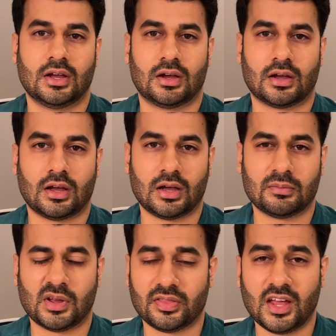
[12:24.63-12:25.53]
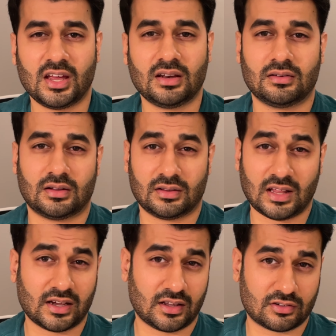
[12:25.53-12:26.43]
And then
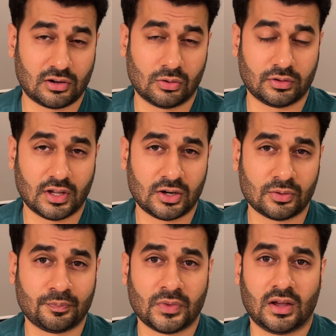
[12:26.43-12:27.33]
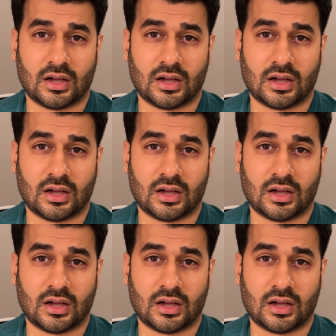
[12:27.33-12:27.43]
that gets cloned down.